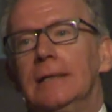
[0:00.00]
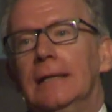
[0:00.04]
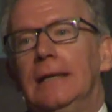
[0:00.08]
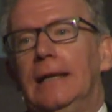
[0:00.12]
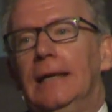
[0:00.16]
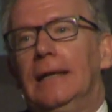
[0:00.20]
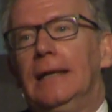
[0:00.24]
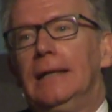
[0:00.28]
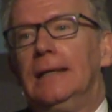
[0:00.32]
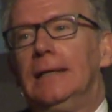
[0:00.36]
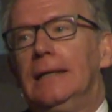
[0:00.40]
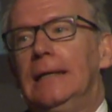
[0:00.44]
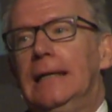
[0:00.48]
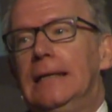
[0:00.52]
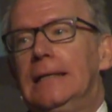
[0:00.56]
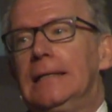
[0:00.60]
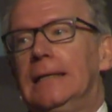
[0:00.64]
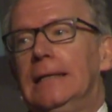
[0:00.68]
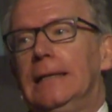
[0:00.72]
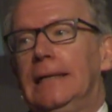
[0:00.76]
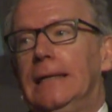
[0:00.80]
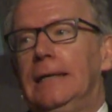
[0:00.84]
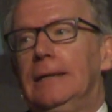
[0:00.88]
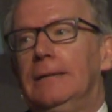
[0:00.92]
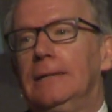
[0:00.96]
in
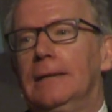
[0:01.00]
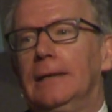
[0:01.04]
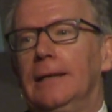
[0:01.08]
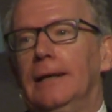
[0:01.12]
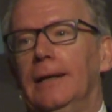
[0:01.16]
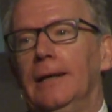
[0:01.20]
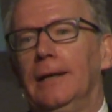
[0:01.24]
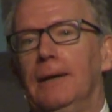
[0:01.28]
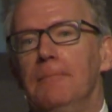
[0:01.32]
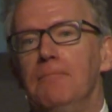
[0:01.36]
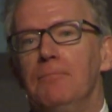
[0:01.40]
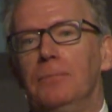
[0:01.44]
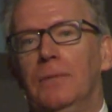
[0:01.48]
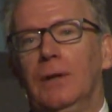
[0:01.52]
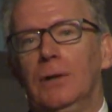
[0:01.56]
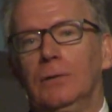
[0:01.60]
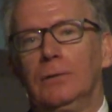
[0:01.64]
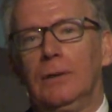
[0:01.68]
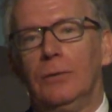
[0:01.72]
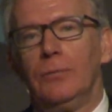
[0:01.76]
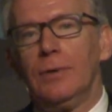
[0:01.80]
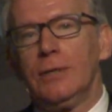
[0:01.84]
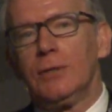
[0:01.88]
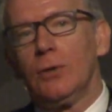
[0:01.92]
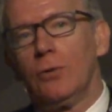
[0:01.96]
Italy, the
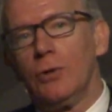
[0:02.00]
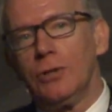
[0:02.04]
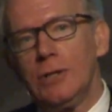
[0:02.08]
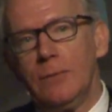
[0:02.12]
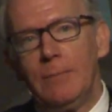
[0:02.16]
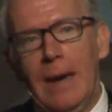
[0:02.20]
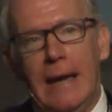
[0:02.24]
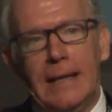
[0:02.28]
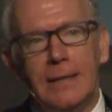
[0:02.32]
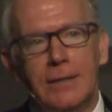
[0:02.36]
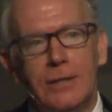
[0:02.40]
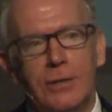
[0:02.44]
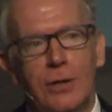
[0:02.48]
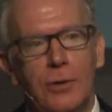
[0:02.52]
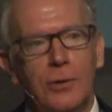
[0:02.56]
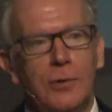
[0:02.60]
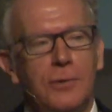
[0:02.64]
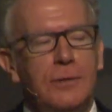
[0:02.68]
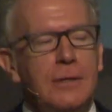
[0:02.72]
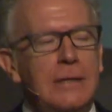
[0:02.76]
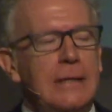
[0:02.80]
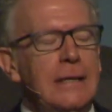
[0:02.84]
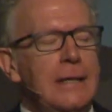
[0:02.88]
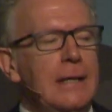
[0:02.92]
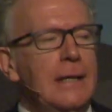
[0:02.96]

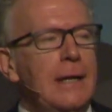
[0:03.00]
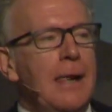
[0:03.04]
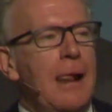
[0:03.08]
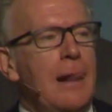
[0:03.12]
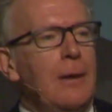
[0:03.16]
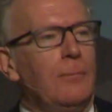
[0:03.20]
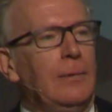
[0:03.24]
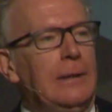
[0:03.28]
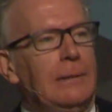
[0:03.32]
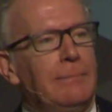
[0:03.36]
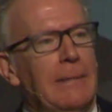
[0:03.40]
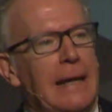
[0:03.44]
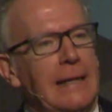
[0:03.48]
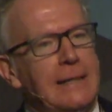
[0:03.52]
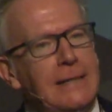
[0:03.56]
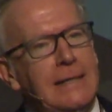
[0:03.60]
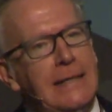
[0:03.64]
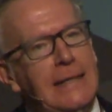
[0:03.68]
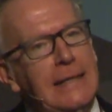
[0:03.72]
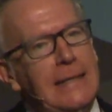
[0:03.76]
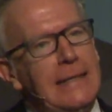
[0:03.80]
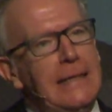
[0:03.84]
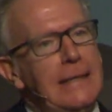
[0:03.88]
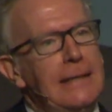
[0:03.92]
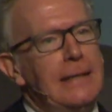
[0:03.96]
Risorgimento with
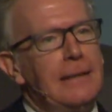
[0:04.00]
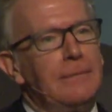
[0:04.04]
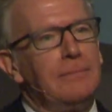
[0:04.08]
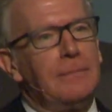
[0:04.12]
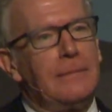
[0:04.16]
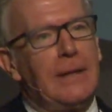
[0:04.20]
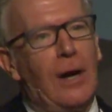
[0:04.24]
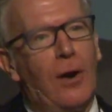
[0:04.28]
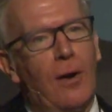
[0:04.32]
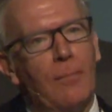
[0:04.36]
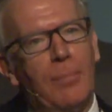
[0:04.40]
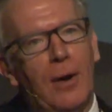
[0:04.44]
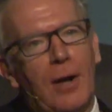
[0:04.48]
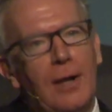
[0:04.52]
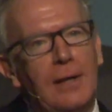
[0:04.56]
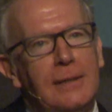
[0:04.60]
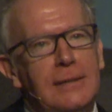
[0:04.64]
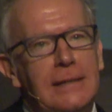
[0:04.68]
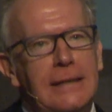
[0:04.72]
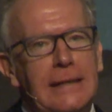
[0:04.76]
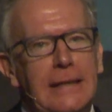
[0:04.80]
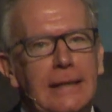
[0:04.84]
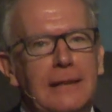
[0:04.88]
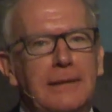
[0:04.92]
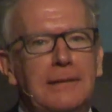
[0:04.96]
Mazzini and
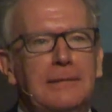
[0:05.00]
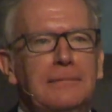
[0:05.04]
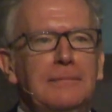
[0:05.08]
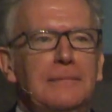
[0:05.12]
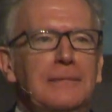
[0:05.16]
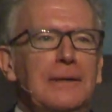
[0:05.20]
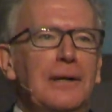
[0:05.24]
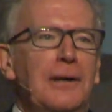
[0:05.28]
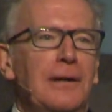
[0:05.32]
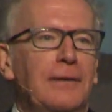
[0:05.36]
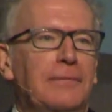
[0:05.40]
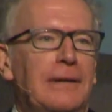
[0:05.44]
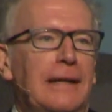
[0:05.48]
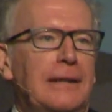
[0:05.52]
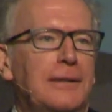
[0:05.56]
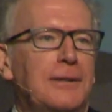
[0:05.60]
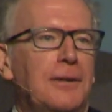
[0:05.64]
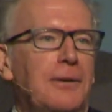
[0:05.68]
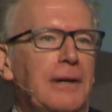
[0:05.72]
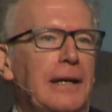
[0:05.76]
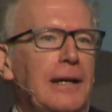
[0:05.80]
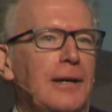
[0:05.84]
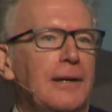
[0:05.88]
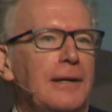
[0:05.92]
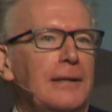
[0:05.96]
Garibaldi and all of that
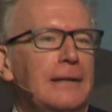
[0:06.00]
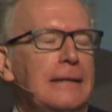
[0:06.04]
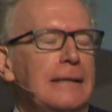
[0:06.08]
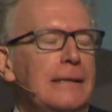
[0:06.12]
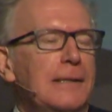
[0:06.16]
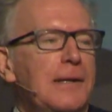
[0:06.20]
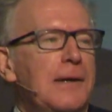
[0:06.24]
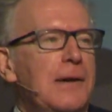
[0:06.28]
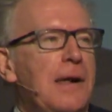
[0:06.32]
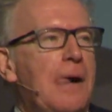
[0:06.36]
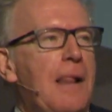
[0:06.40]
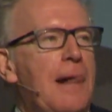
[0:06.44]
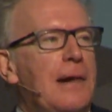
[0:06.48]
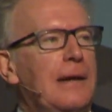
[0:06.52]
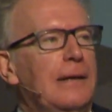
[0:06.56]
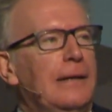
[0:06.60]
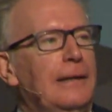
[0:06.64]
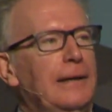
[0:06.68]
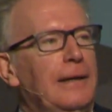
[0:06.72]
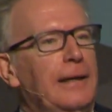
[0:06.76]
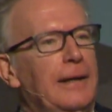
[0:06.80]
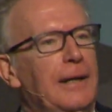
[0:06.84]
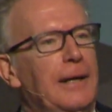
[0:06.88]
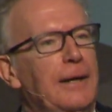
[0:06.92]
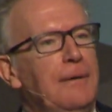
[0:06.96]
going on.
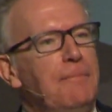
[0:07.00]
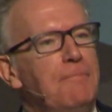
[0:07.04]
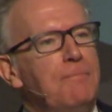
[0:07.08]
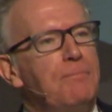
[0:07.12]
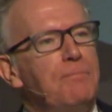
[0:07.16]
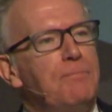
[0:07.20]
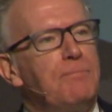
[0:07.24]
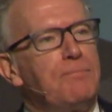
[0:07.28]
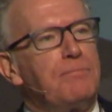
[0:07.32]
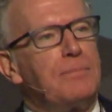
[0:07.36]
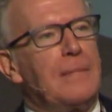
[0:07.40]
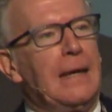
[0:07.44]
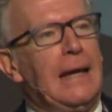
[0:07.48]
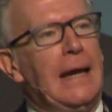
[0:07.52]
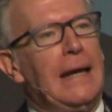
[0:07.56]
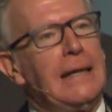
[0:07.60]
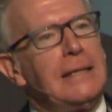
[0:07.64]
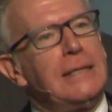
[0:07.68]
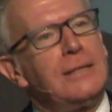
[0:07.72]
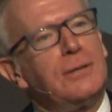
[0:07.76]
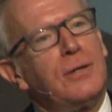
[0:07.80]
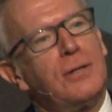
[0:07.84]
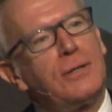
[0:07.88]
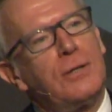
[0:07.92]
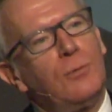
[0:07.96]

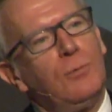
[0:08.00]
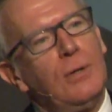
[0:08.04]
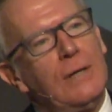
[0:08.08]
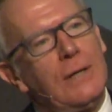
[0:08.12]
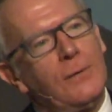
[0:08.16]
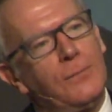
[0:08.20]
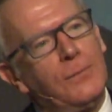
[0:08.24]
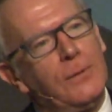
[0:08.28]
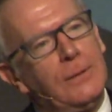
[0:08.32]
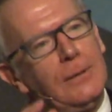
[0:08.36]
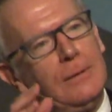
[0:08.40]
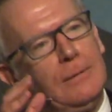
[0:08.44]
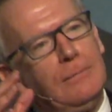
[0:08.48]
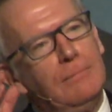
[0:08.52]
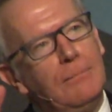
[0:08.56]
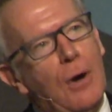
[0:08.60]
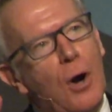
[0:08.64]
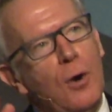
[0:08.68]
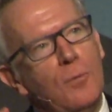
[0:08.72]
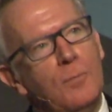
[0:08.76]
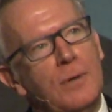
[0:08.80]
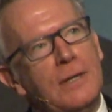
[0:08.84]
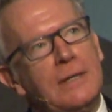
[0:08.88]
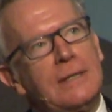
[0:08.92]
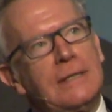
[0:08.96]
And there's a wonderful
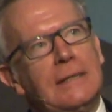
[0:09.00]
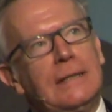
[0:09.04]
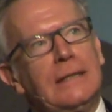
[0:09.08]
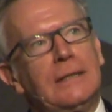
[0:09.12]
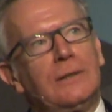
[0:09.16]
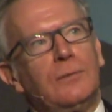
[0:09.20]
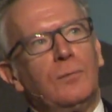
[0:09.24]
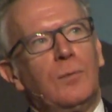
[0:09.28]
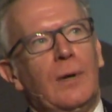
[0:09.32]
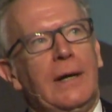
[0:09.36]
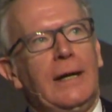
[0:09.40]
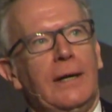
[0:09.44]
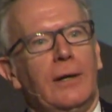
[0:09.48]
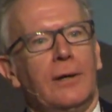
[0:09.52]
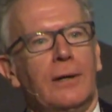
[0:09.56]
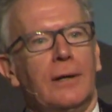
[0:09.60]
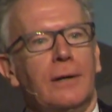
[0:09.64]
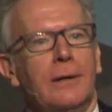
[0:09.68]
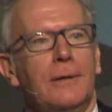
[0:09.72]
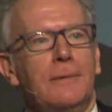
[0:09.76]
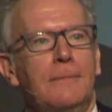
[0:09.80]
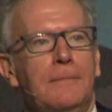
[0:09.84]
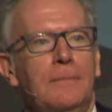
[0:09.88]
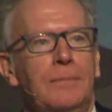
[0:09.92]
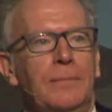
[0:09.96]
moment in it
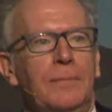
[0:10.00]
where